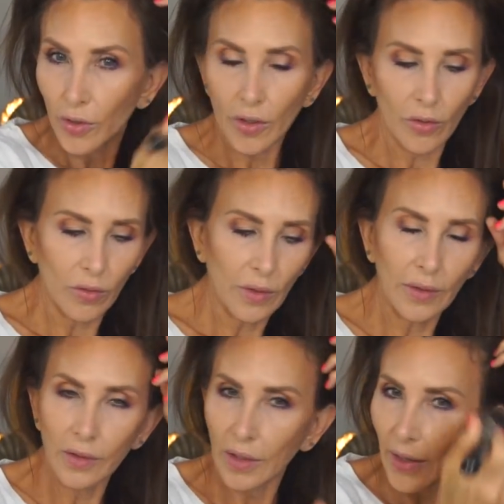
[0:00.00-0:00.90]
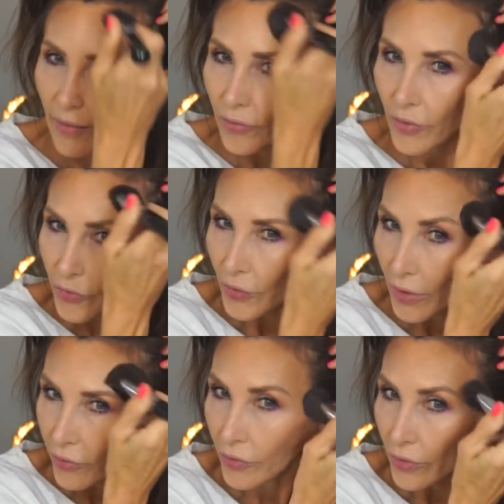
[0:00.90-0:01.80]
go live this
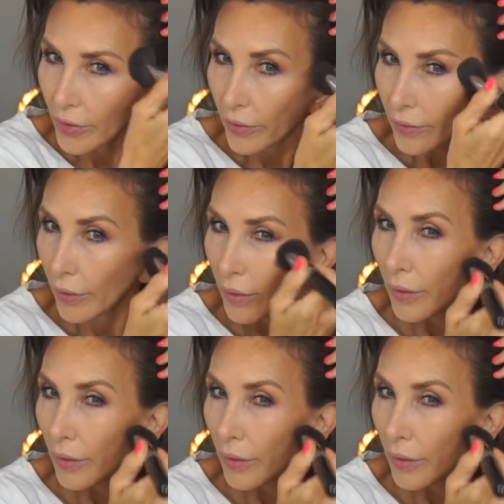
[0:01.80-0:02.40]
afternoon.